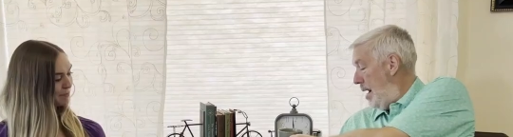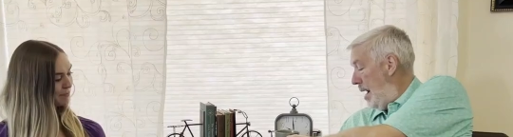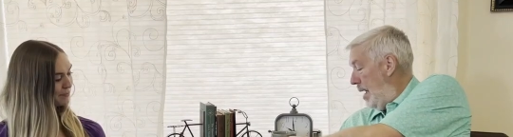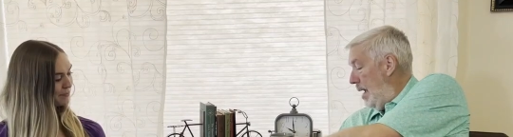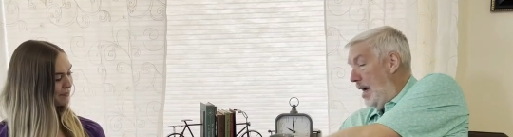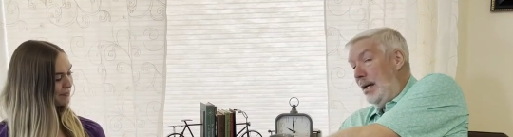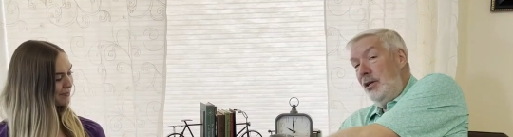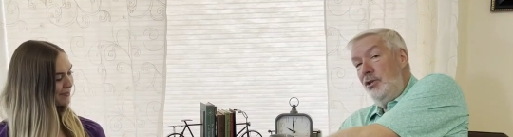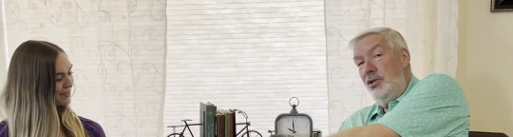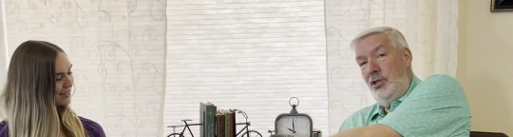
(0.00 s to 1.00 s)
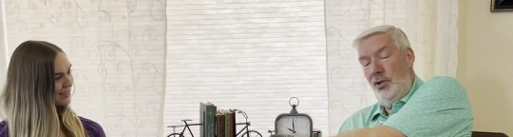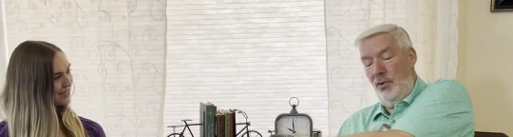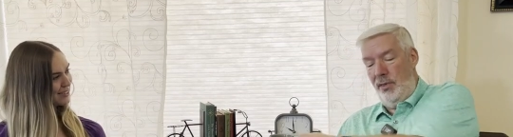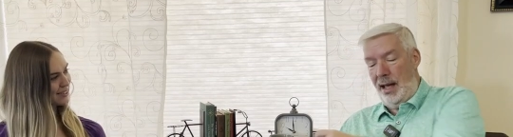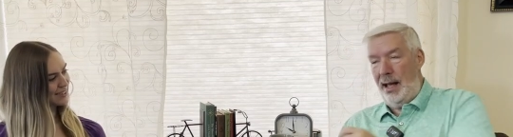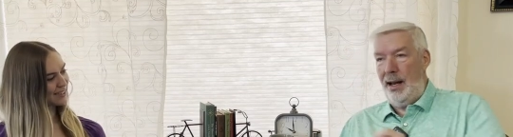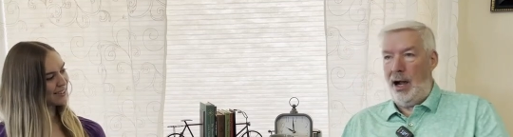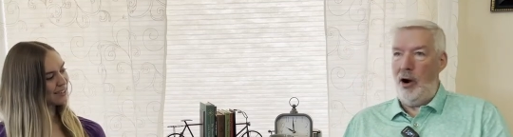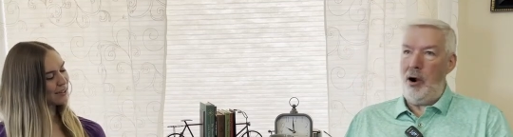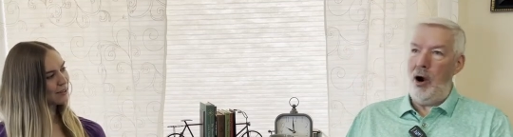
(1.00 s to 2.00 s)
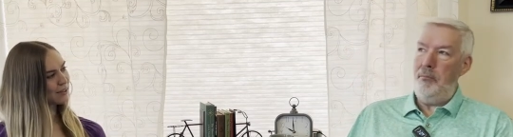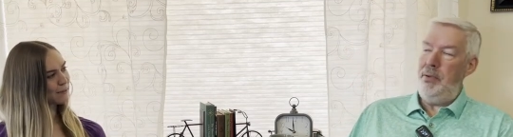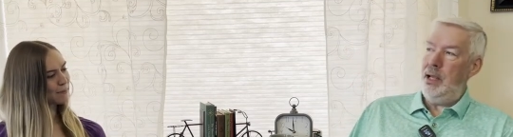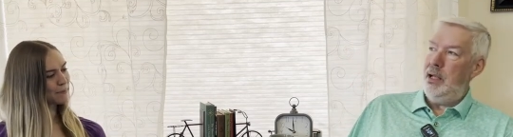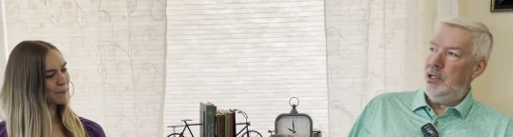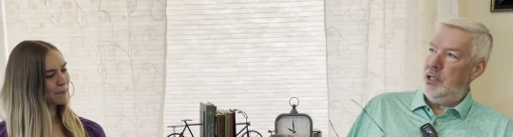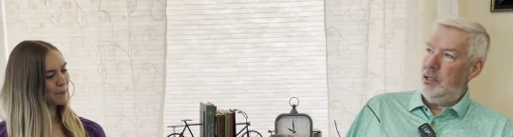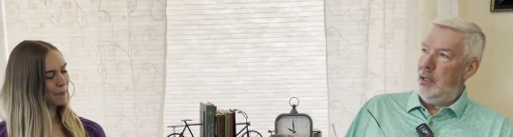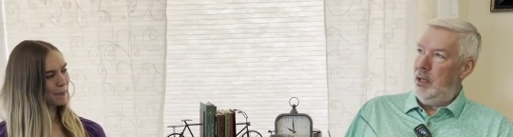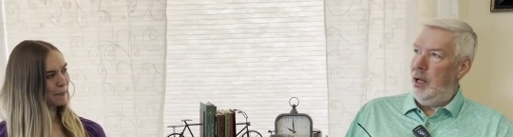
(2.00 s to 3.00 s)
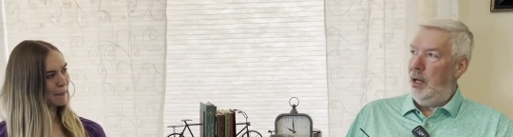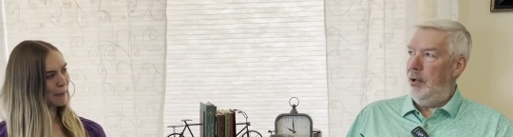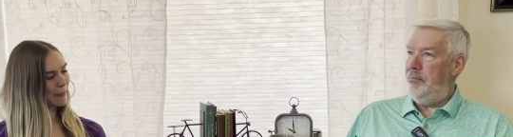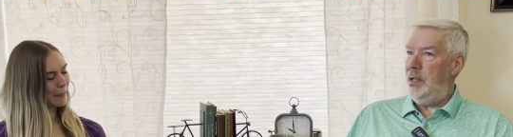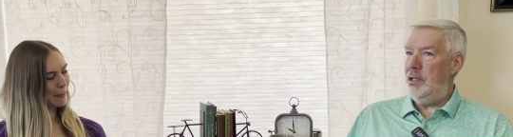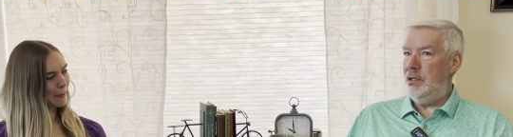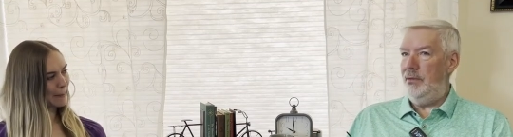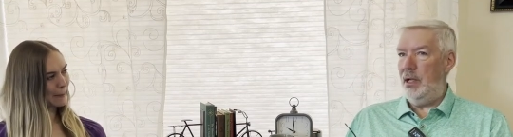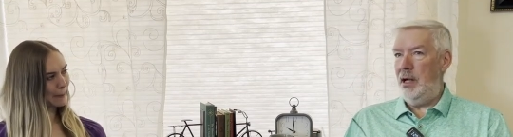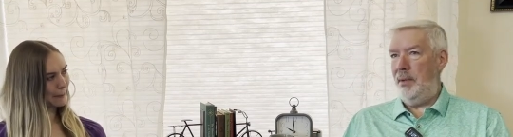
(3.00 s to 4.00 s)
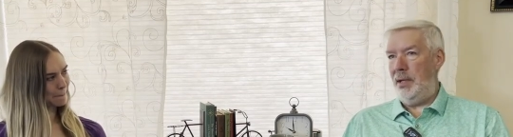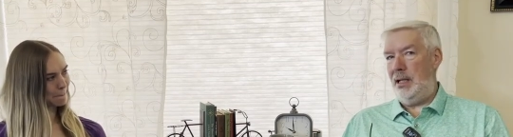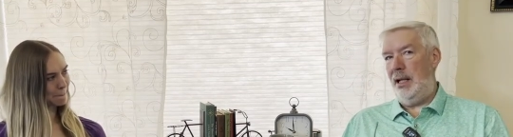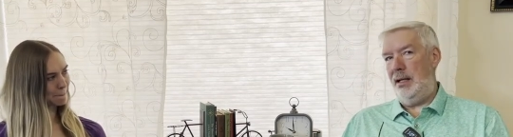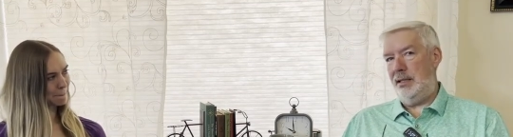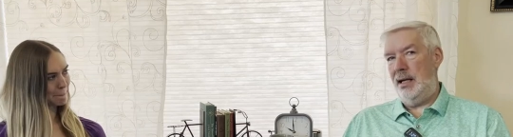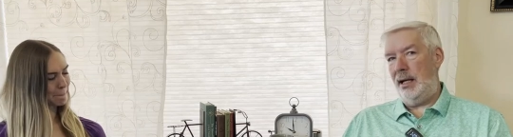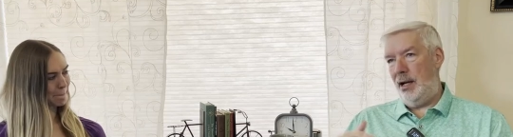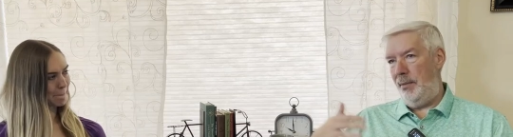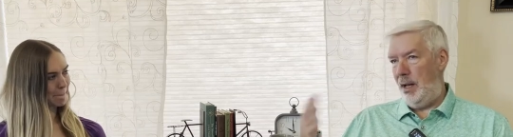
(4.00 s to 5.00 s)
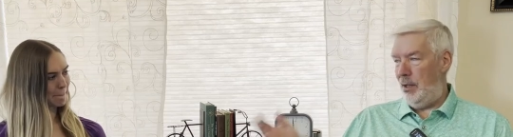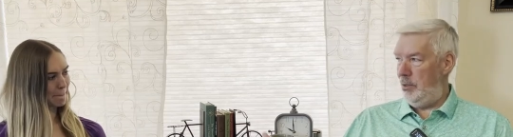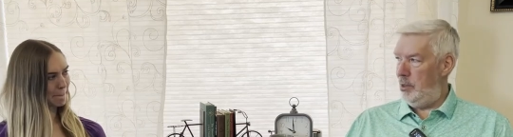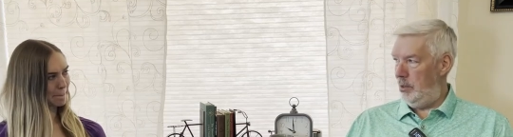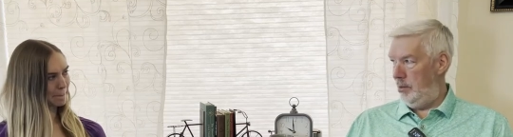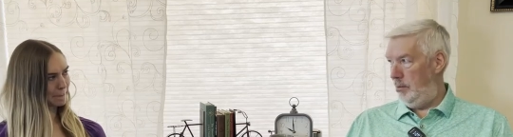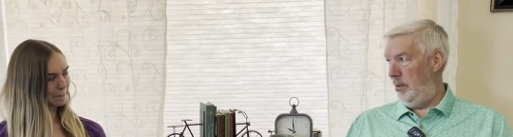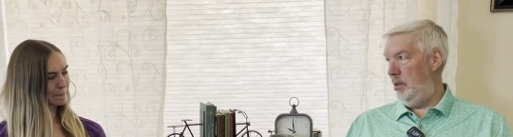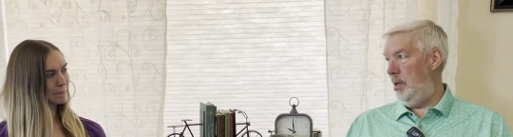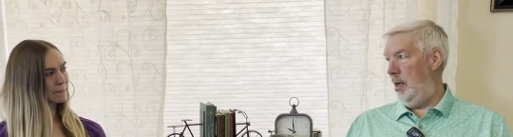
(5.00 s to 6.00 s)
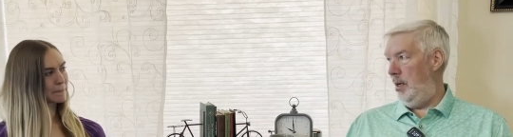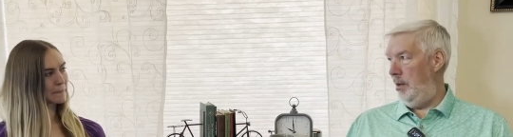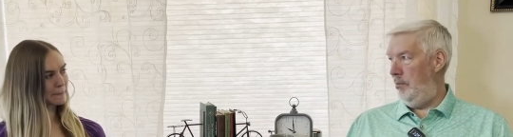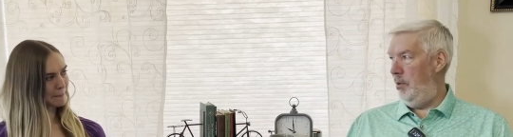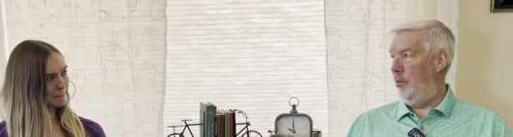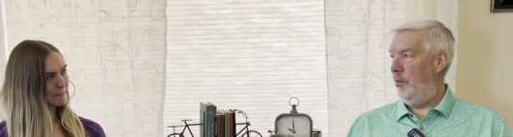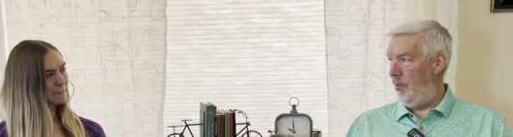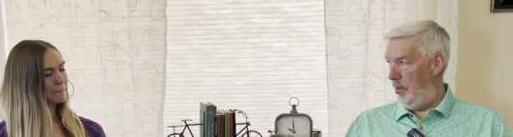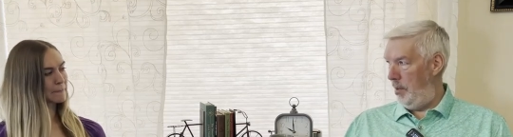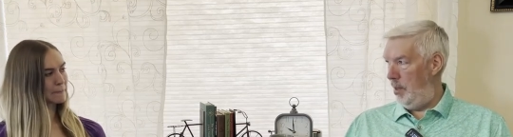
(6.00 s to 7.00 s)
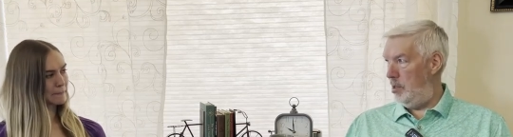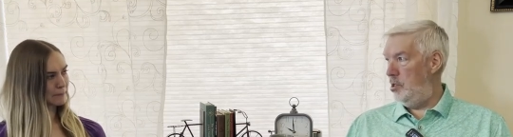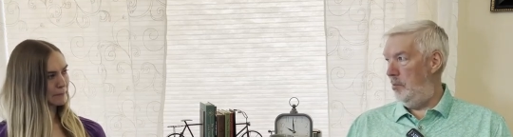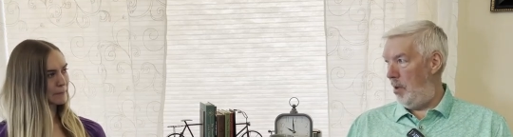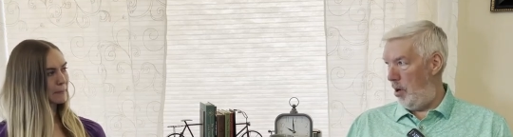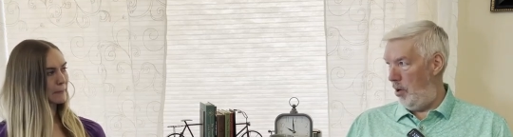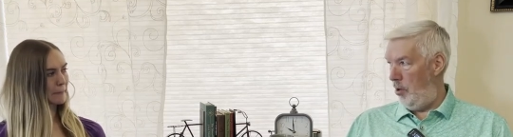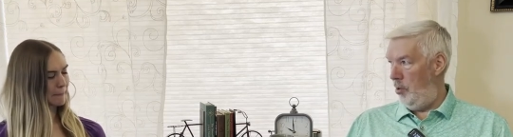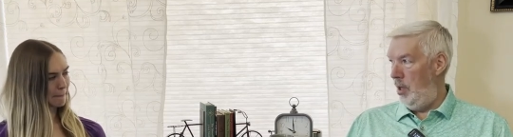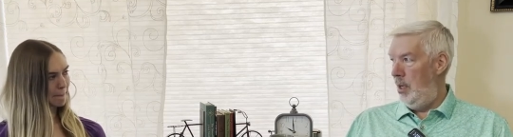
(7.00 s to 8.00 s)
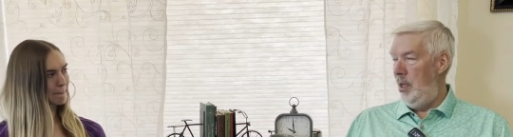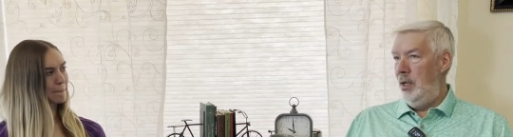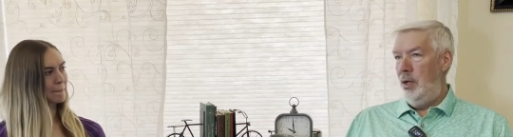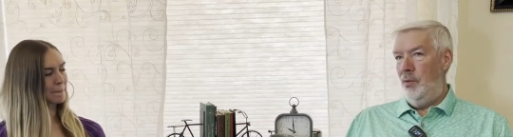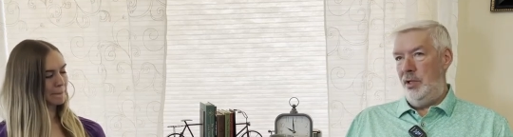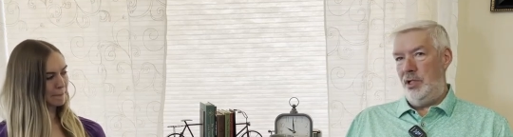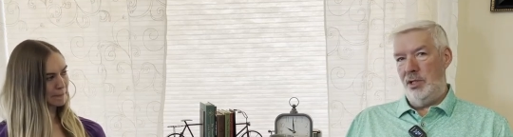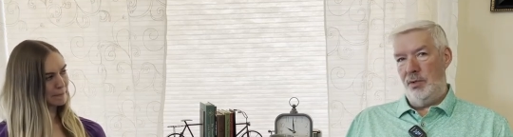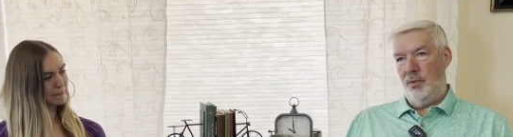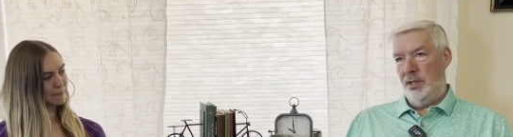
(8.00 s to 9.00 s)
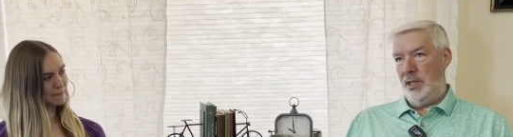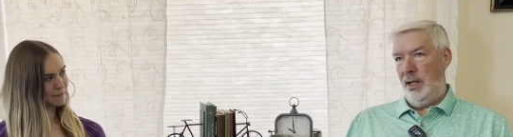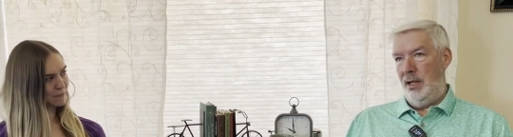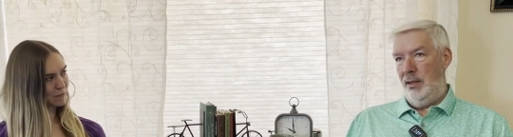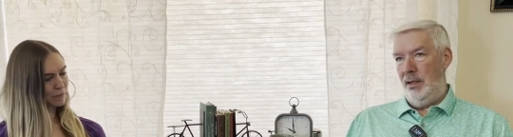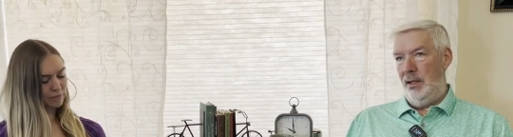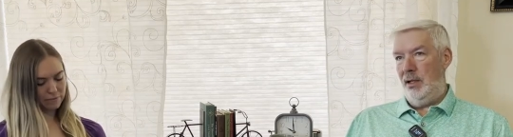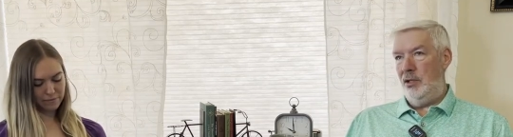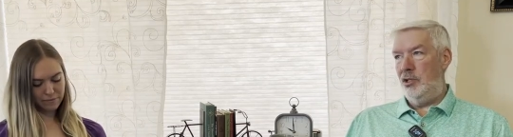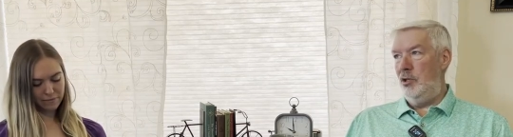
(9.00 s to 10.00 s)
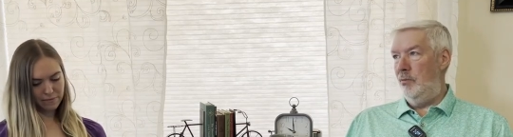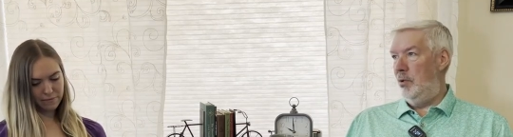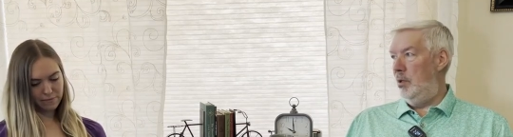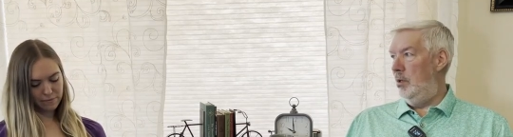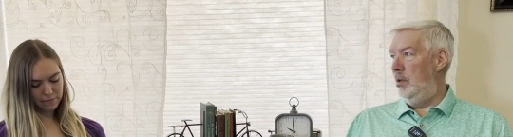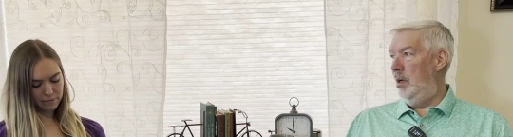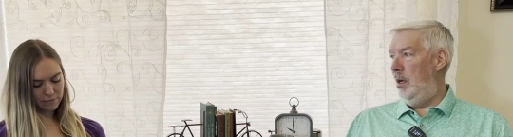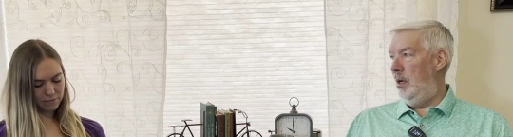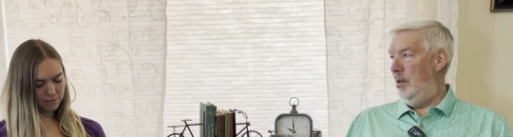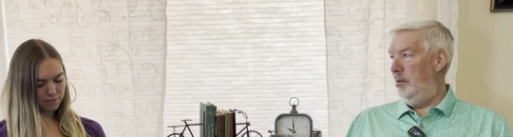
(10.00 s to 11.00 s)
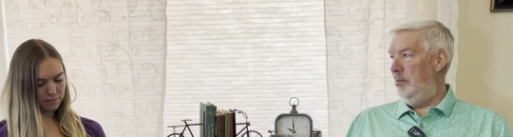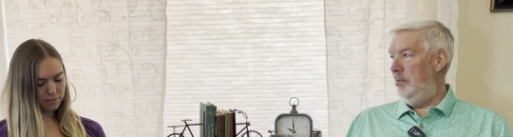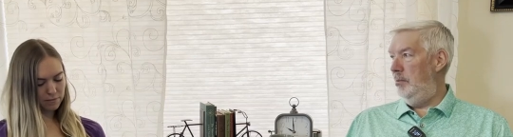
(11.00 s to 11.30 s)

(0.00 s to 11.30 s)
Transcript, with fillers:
Speaker 1: I, I, can do that. Our, our biggest uh, piece of economic data is not coming out until uh, when we're filming this tomorrow, which is once again the consumer uh,